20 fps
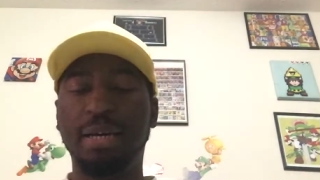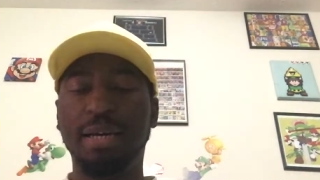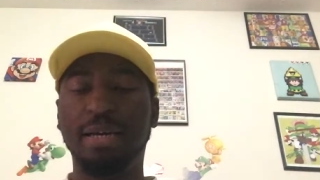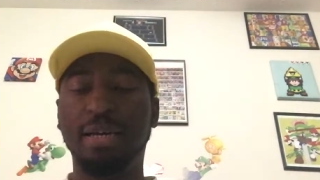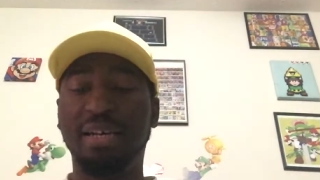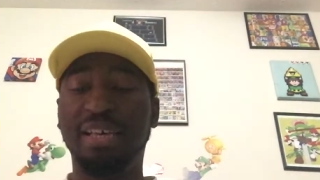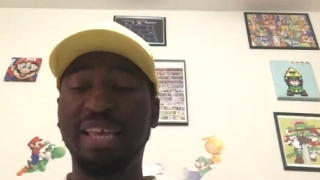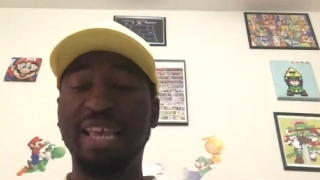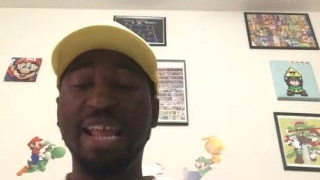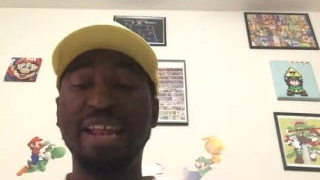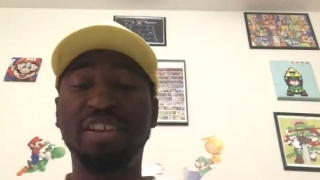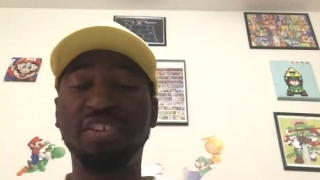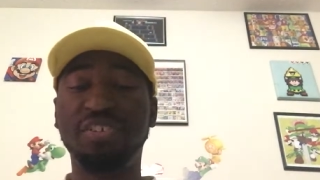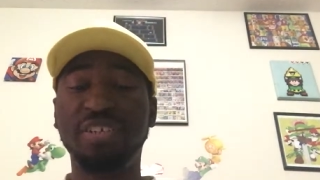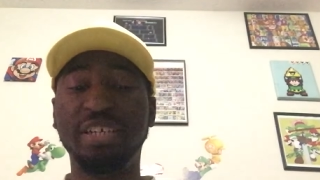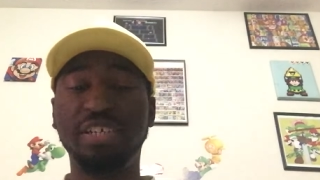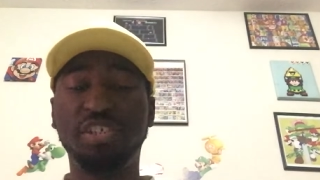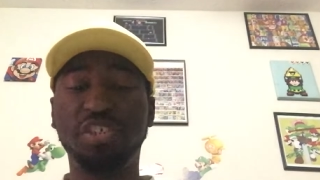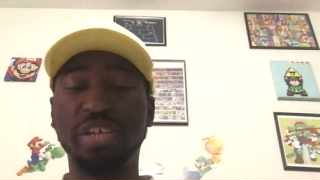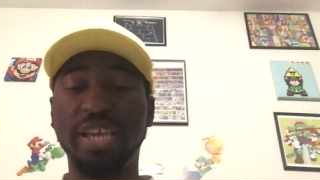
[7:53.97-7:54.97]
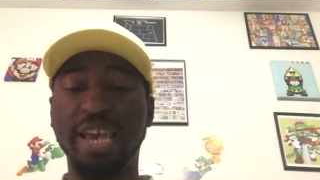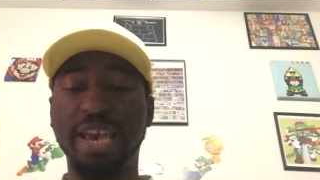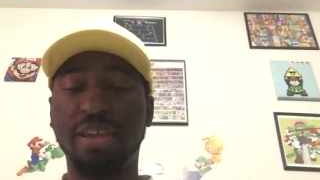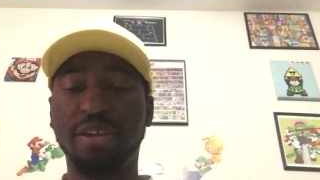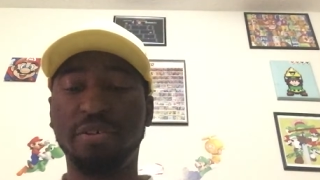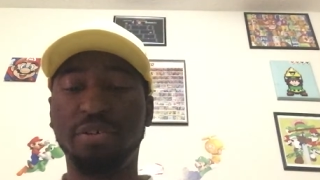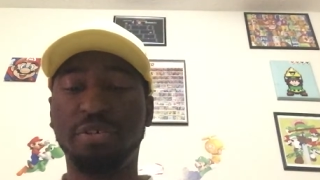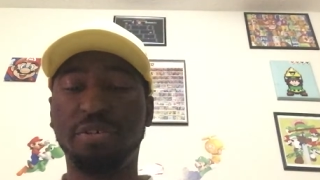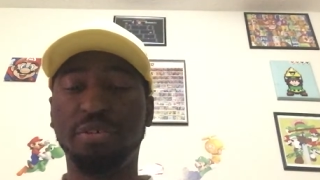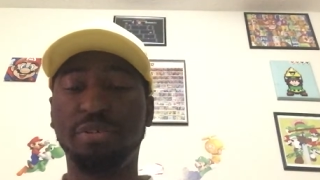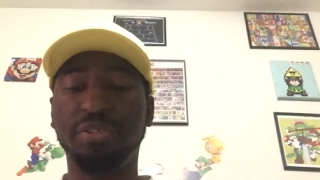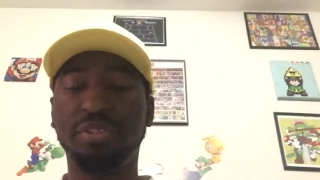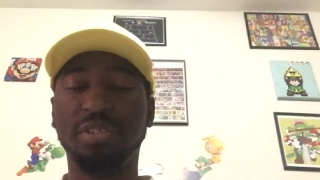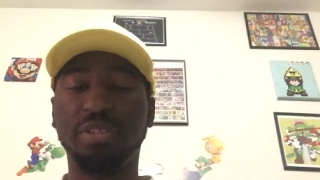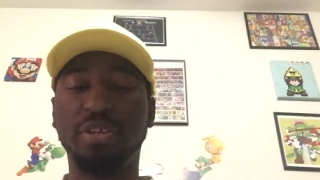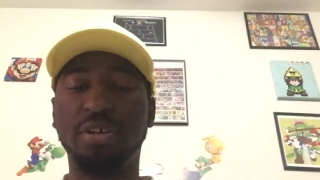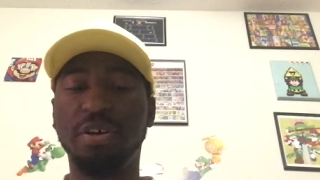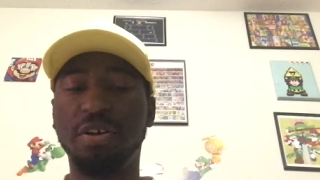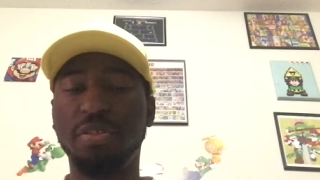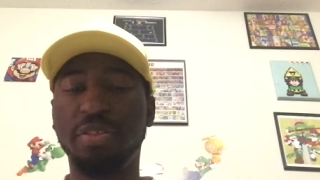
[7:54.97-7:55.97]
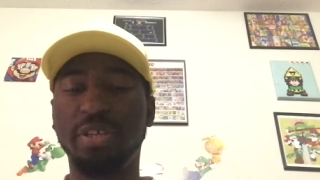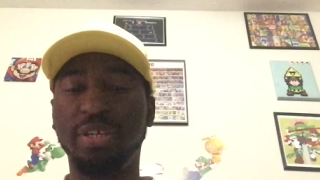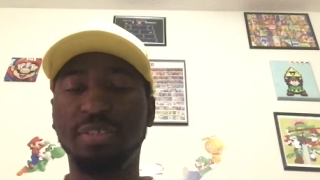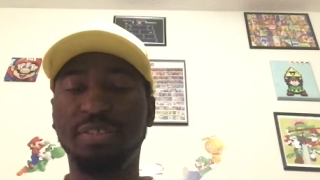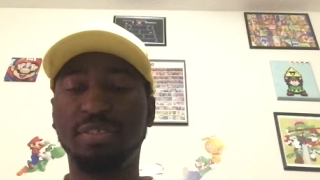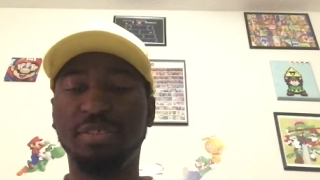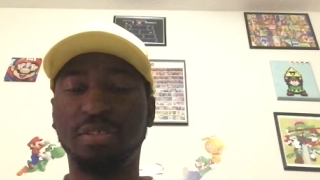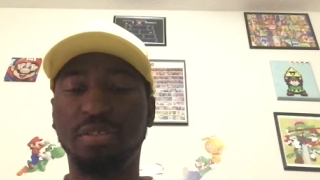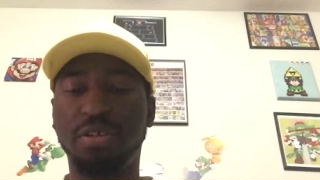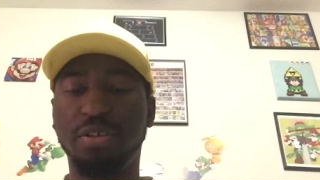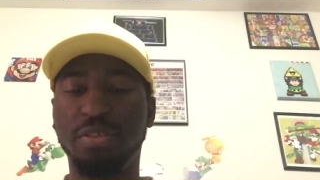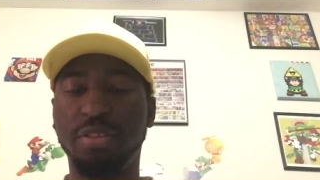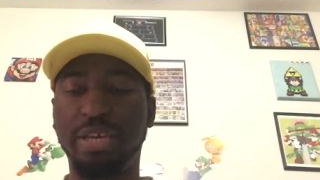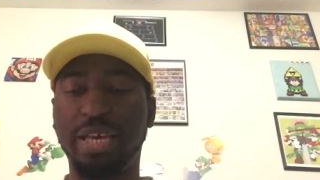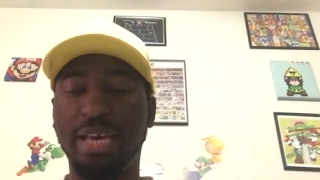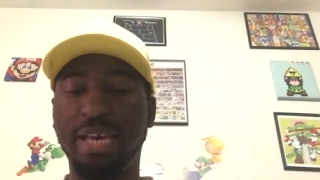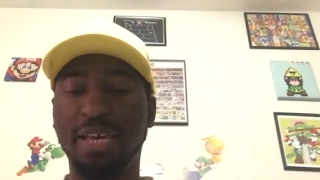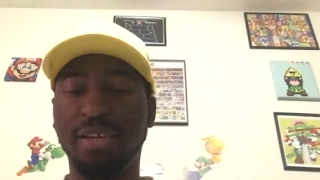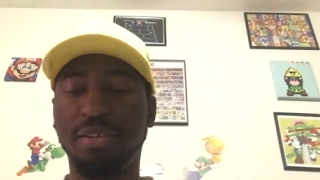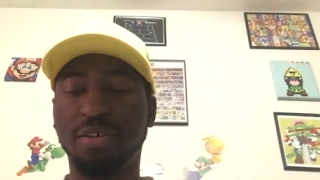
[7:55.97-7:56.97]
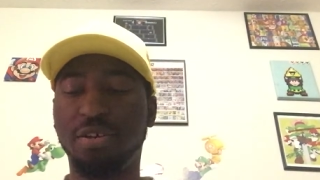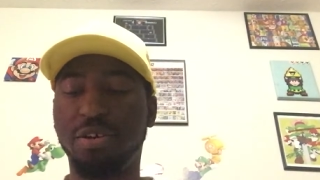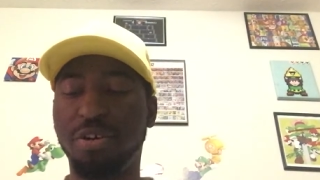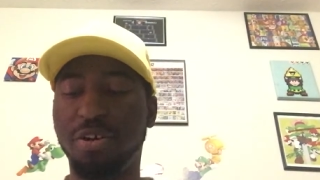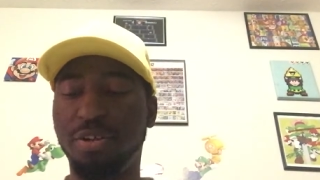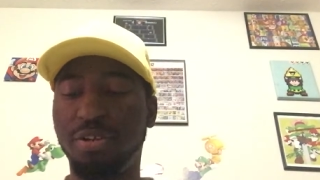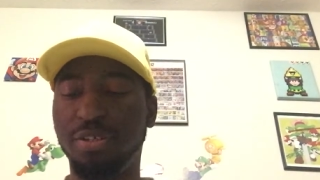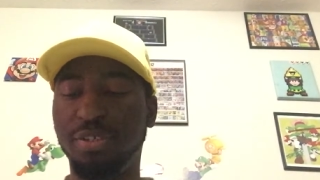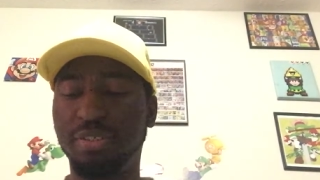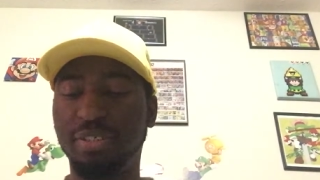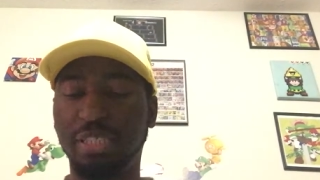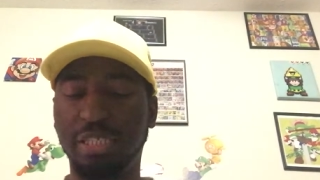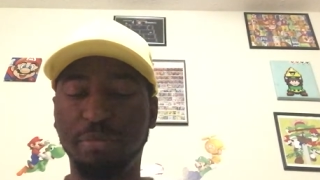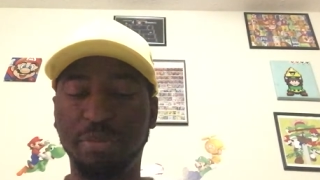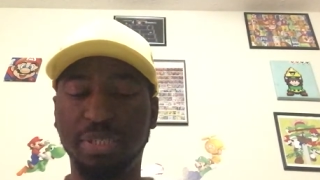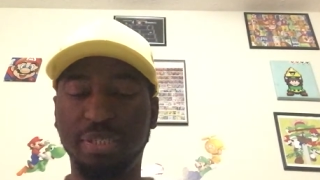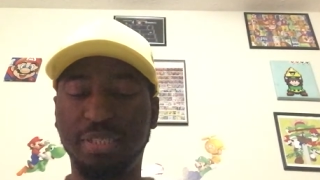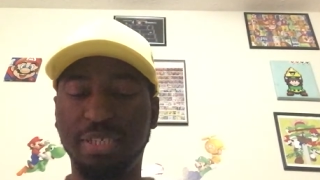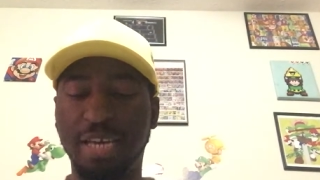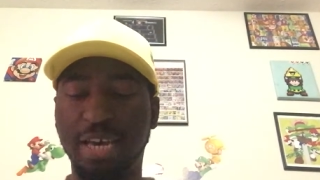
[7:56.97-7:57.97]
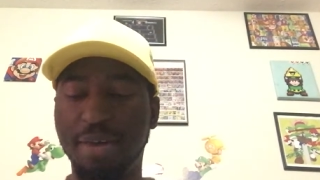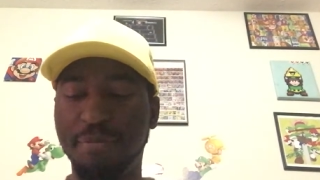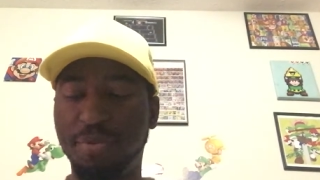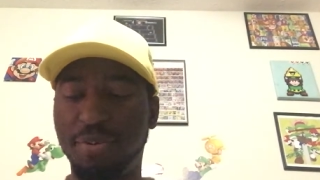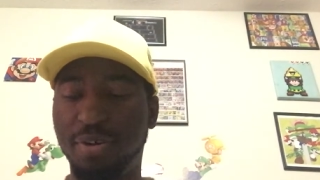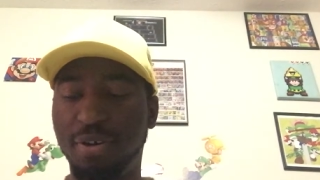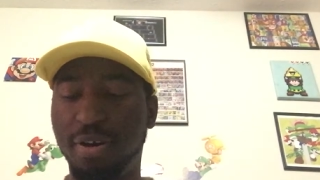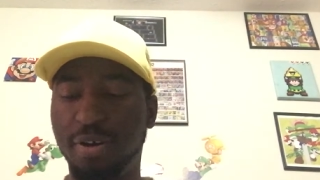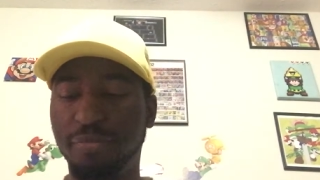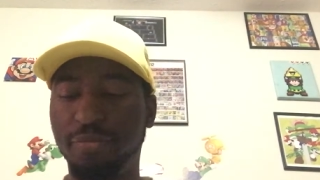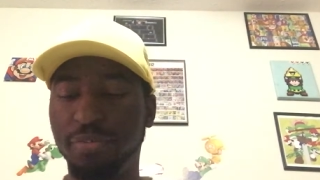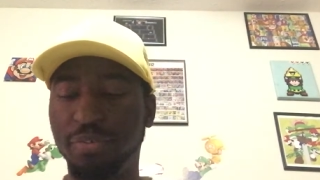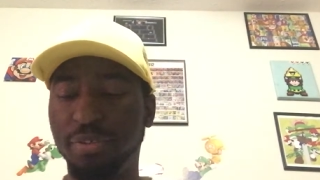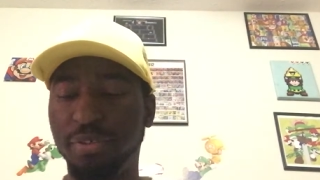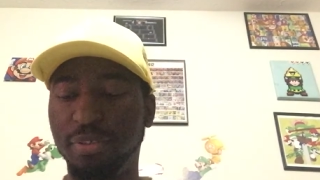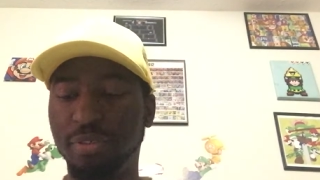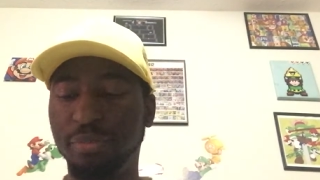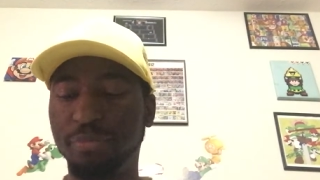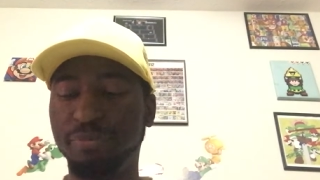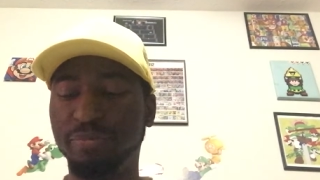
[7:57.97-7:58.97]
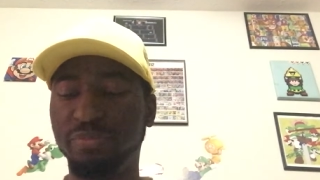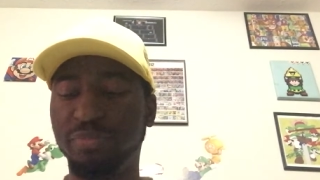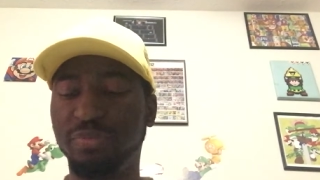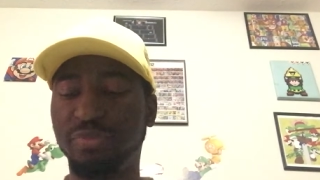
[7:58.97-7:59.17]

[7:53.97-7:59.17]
Uh, HD channels and all this and all that. Call us, limited time offer.